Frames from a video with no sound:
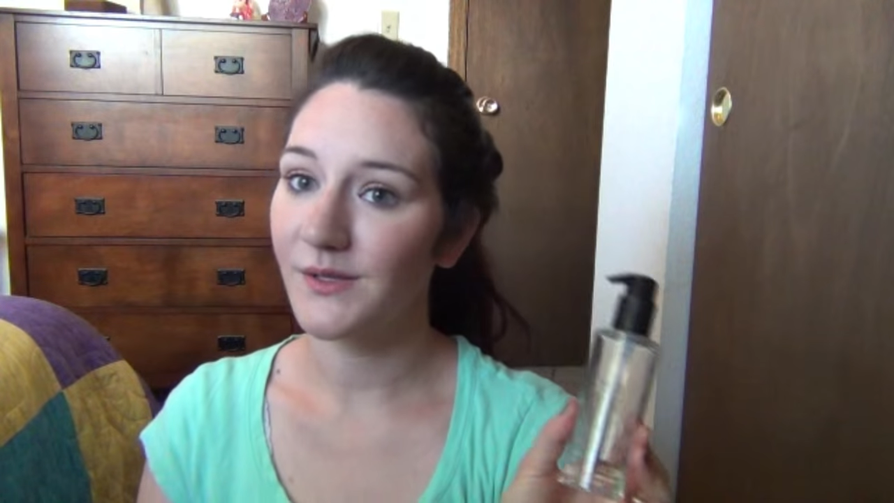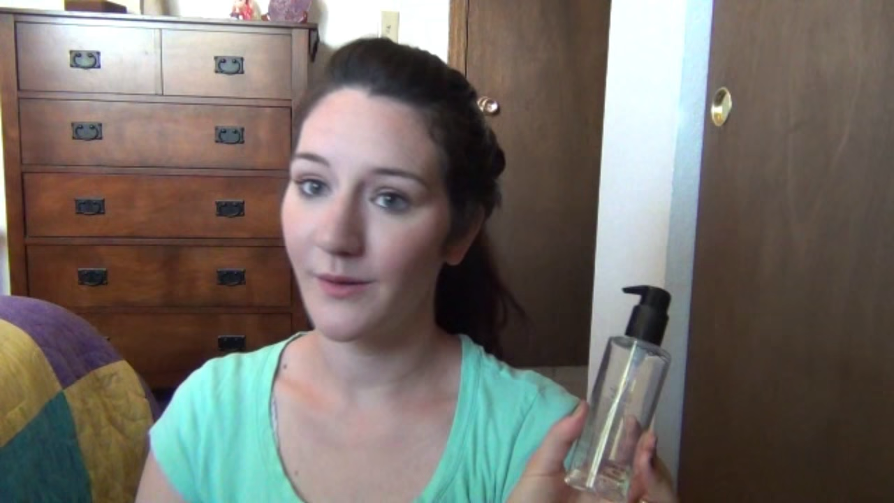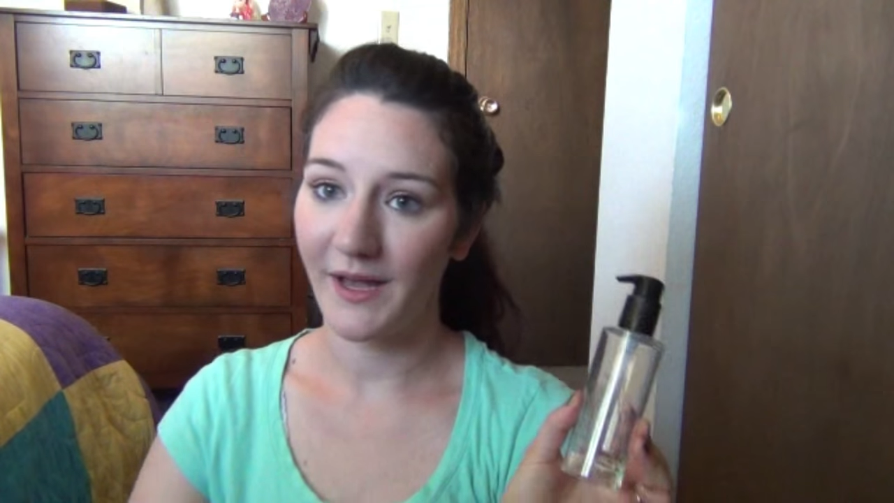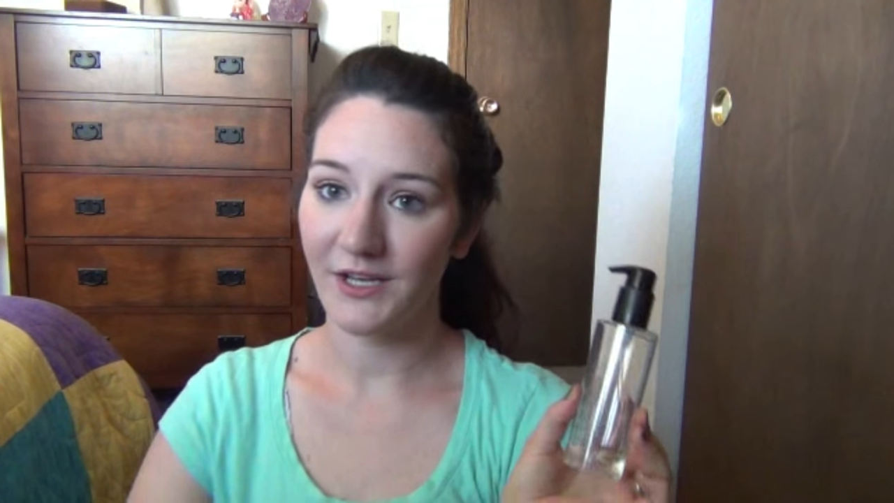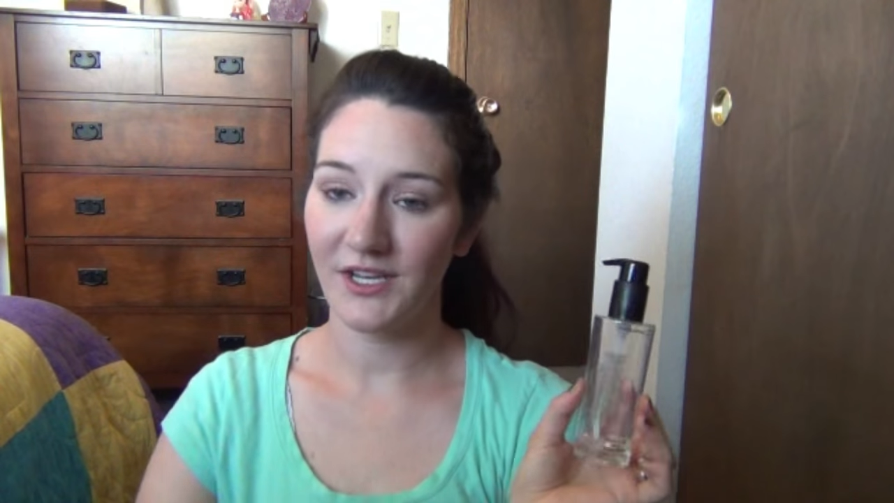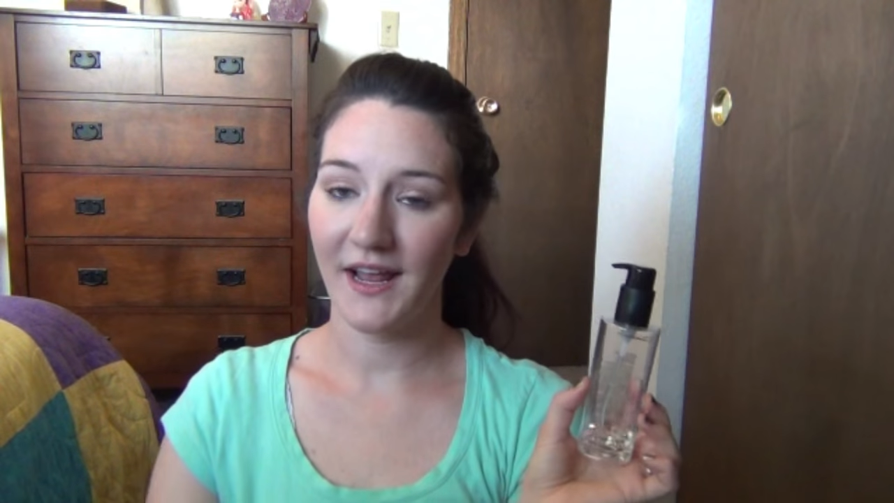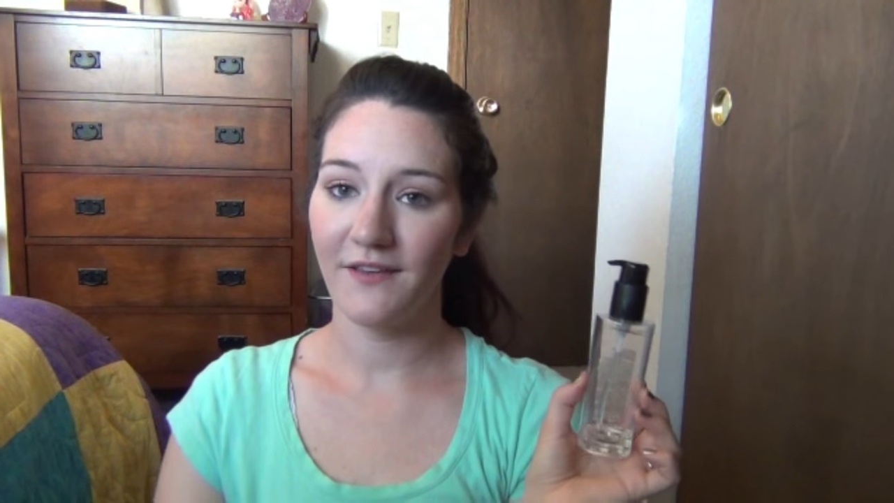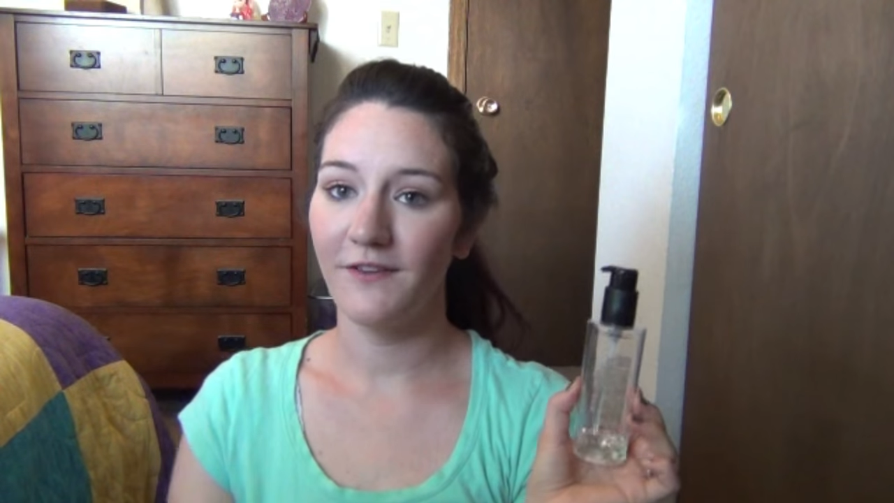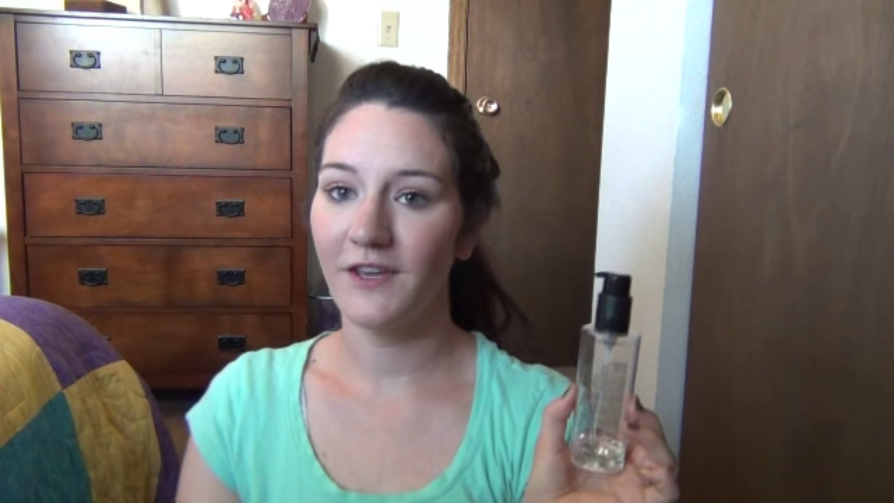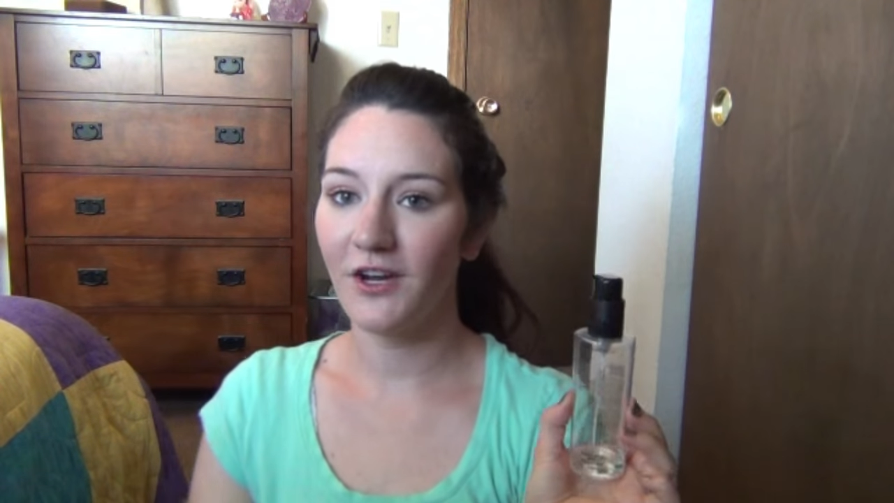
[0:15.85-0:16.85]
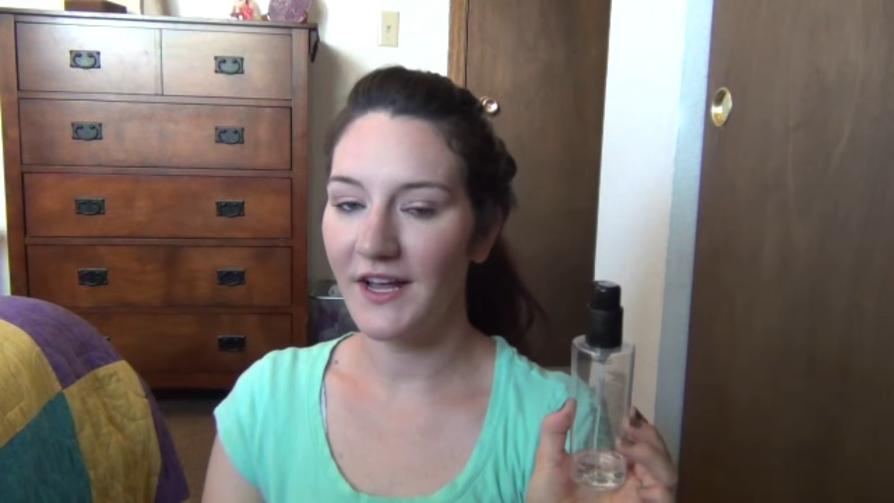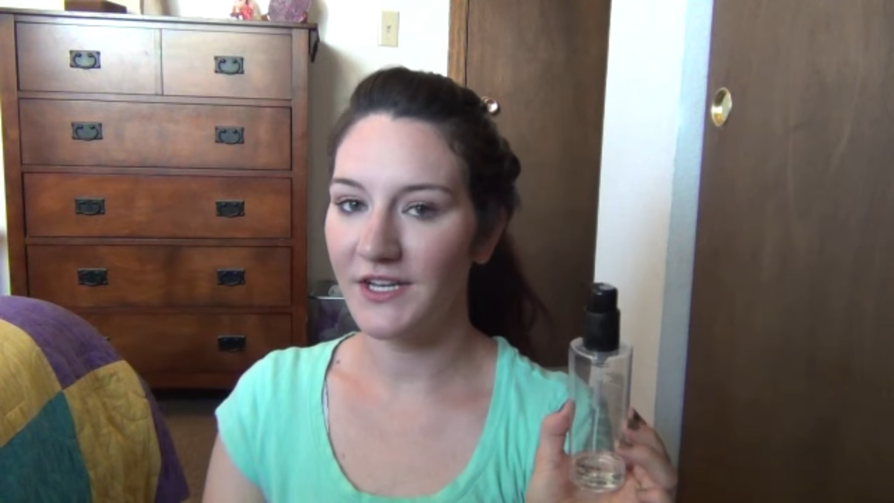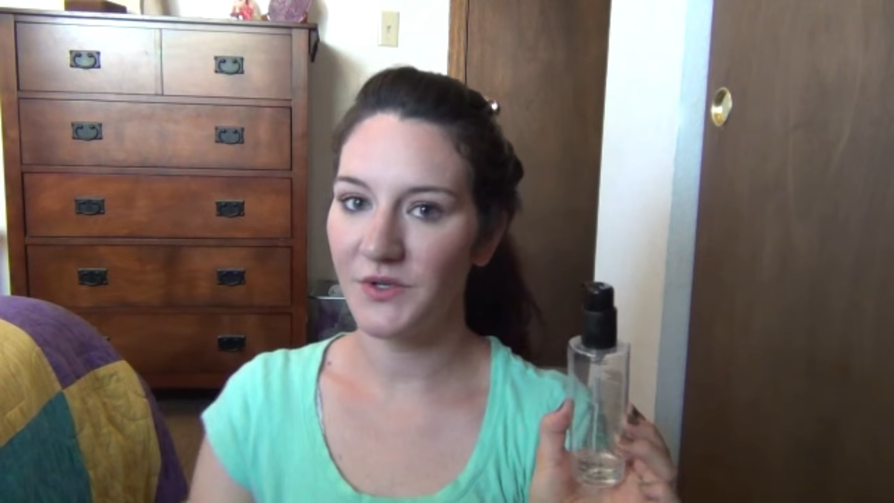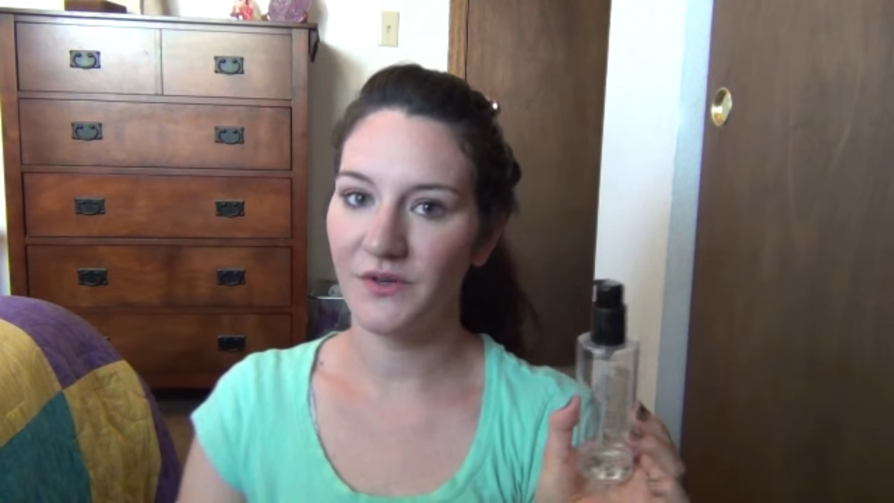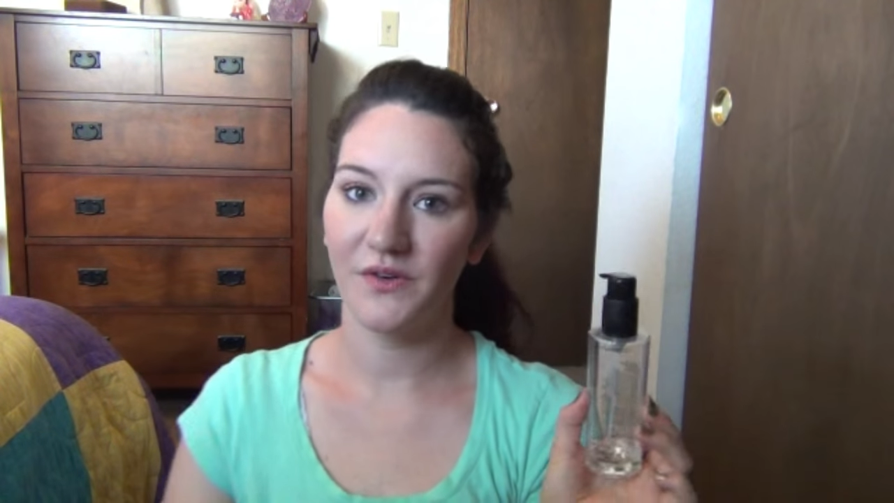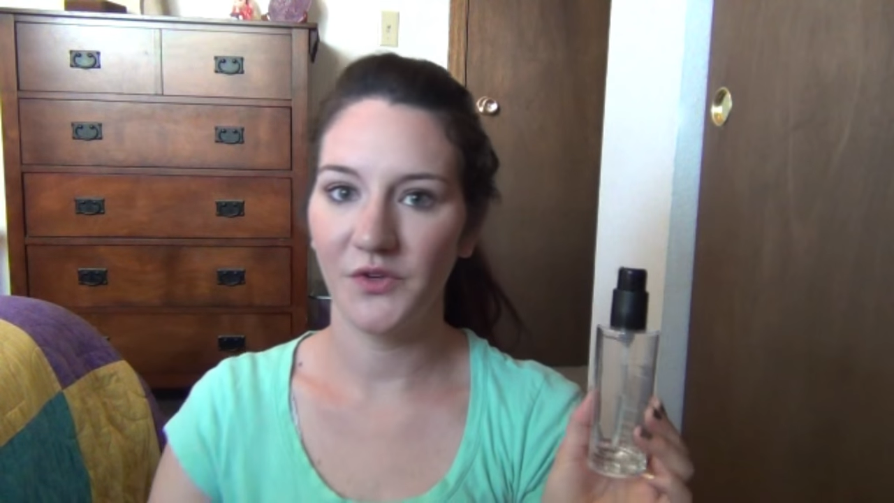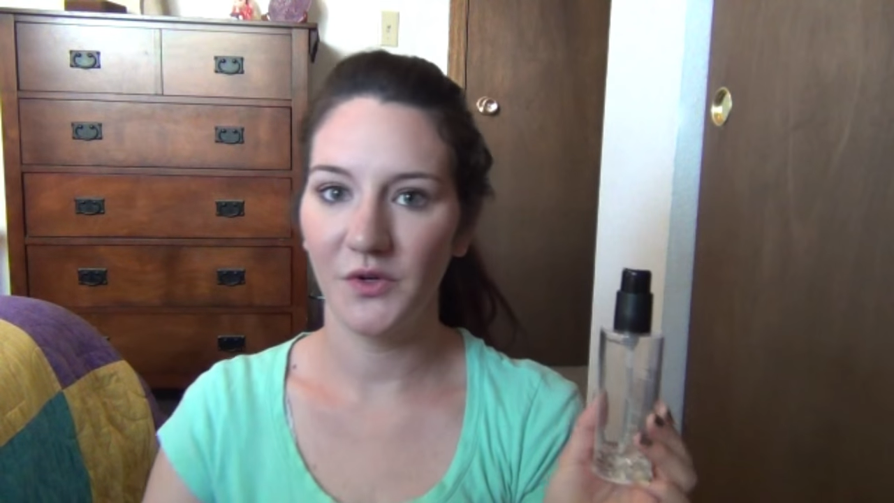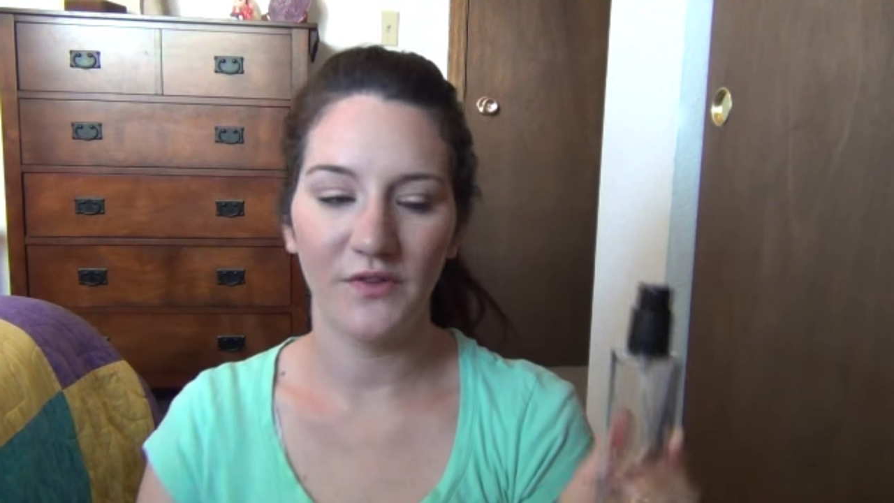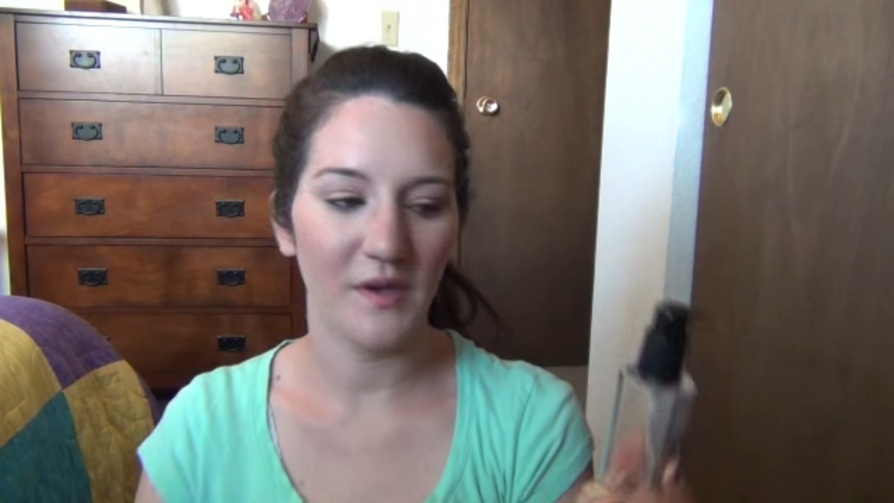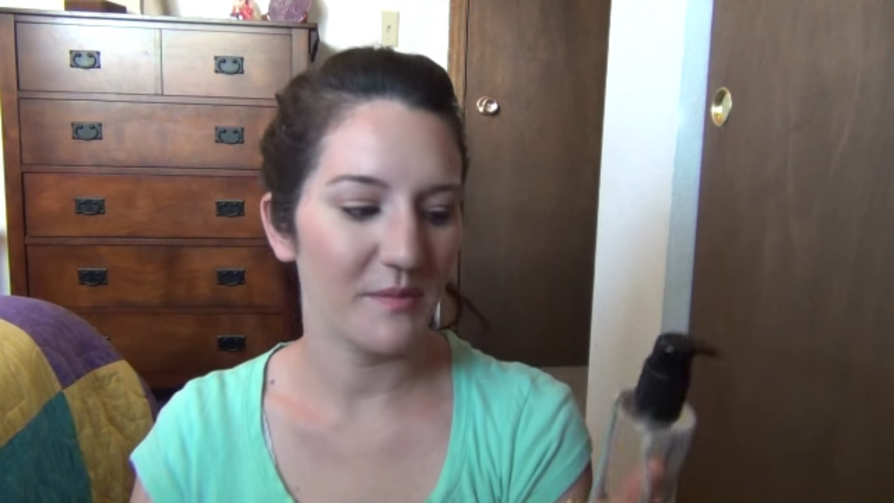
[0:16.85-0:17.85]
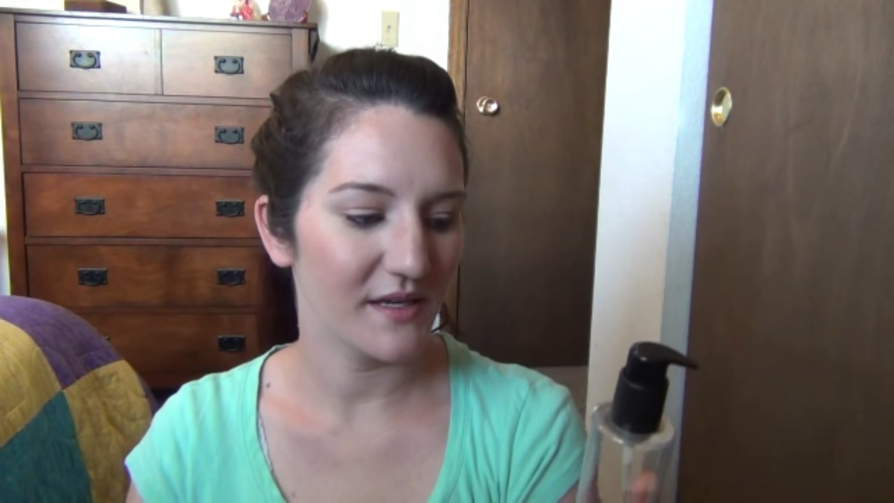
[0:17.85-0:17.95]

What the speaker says: so much, and I figured I'd do a review of it